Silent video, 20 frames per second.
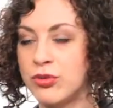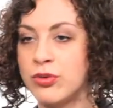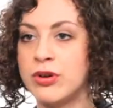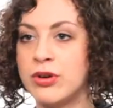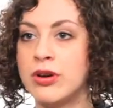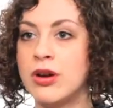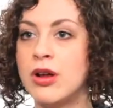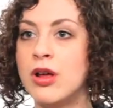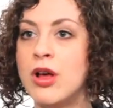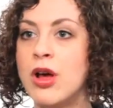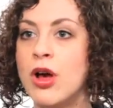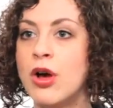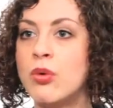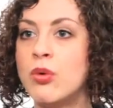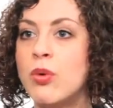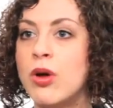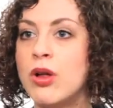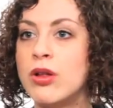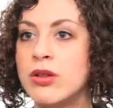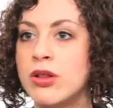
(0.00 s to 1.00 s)
or
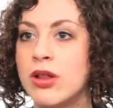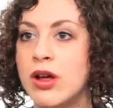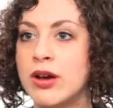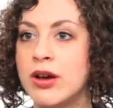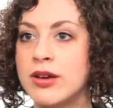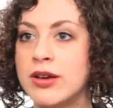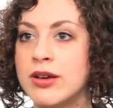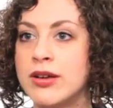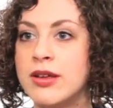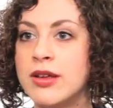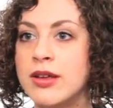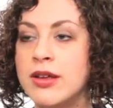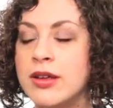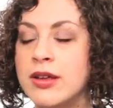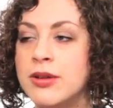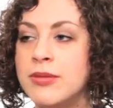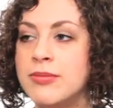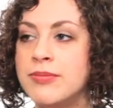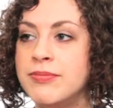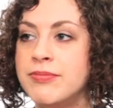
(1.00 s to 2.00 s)
a wall clock.
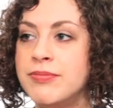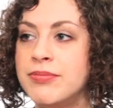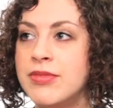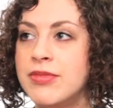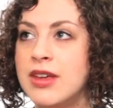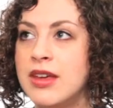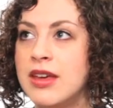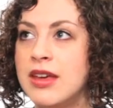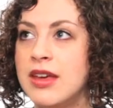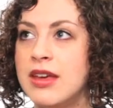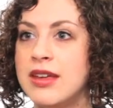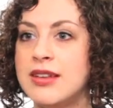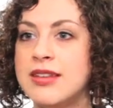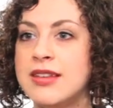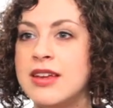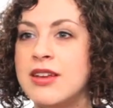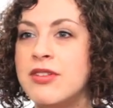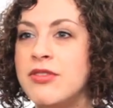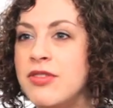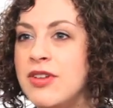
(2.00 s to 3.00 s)

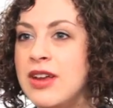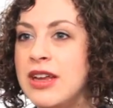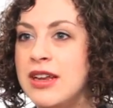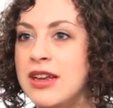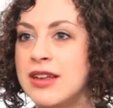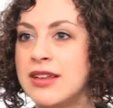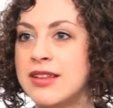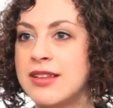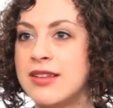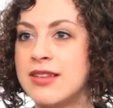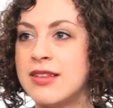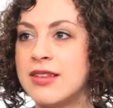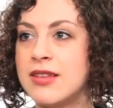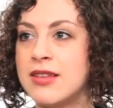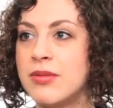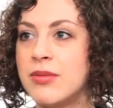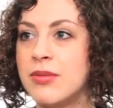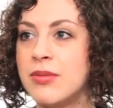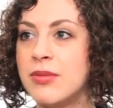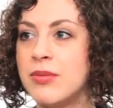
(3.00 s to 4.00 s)
It's convenience,
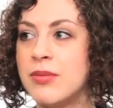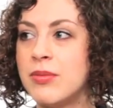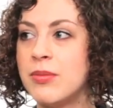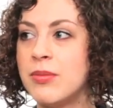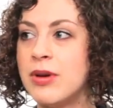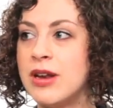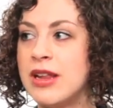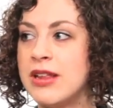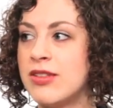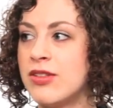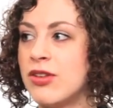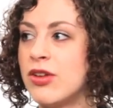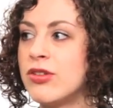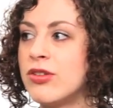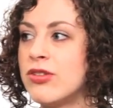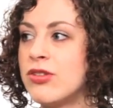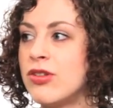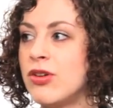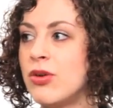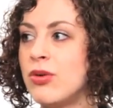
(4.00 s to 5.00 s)
but it's
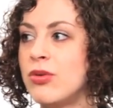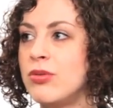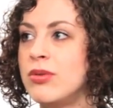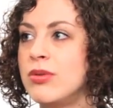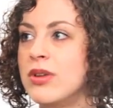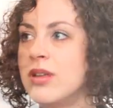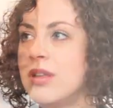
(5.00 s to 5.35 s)
also